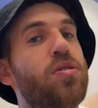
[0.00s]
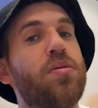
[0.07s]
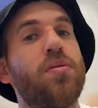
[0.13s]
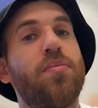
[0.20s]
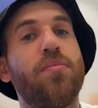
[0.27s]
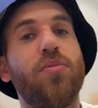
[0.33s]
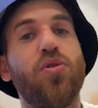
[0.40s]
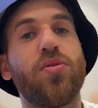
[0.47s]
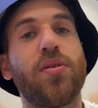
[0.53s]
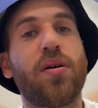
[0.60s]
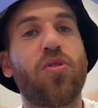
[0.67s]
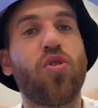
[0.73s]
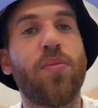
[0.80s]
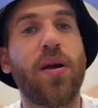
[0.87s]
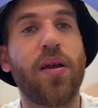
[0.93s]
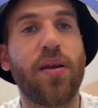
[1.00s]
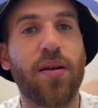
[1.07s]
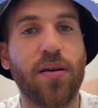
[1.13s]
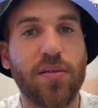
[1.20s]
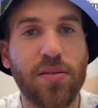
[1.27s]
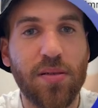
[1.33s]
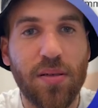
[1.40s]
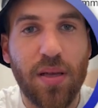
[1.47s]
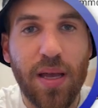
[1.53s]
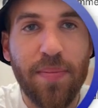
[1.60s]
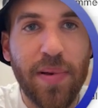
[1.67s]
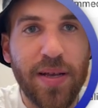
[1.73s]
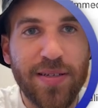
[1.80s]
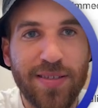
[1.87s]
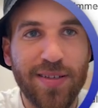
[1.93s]
Music to my ears.
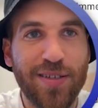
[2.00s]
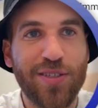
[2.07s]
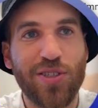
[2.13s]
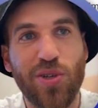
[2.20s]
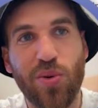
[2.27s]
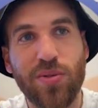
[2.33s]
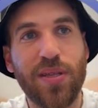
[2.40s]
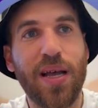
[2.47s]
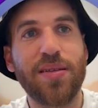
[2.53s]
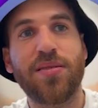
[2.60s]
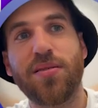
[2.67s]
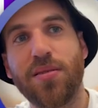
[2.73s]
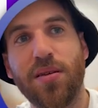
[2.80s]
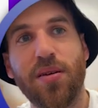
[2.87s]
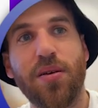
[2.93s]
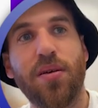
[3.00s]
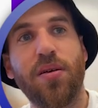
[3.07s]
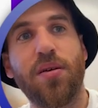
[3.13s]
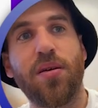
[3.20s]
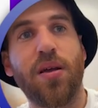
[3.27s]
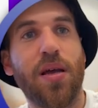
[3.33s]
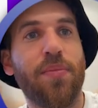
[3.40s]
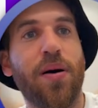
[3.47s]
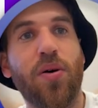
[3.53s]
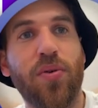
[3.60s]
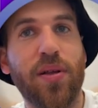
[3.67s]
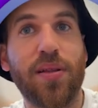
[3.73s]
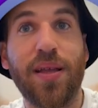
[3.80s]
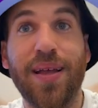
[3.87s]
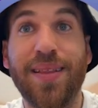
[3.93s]
Amazing. So that's about
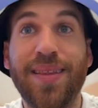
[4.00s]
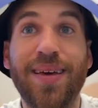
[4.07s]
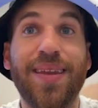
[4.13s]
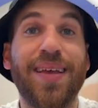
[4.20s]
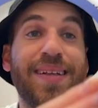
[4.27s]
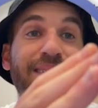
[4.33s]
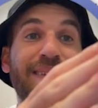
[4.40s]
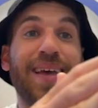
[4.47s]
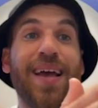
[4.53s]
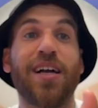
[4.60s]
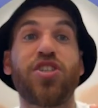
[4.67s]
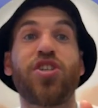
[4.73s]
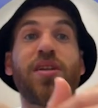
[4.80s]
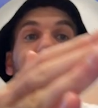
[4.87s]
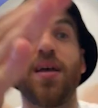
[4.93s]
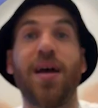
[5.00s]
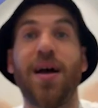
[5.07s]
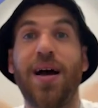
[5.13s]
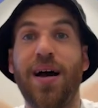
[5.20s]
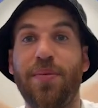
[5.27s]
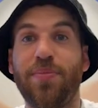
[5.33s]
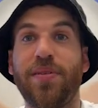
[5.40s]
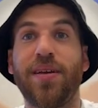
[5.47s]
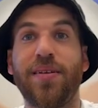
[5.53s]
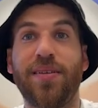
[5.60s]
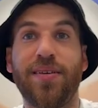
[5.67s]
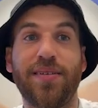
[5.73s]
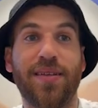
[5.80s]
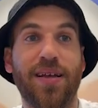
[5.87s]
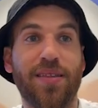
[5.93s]
it, and then it's actually
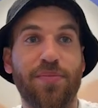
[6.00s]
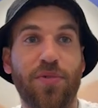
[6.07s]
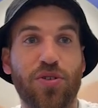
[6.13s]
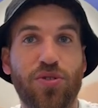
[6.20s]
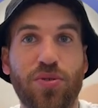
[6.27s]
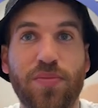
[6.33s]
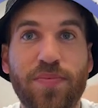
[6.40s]
updating that module.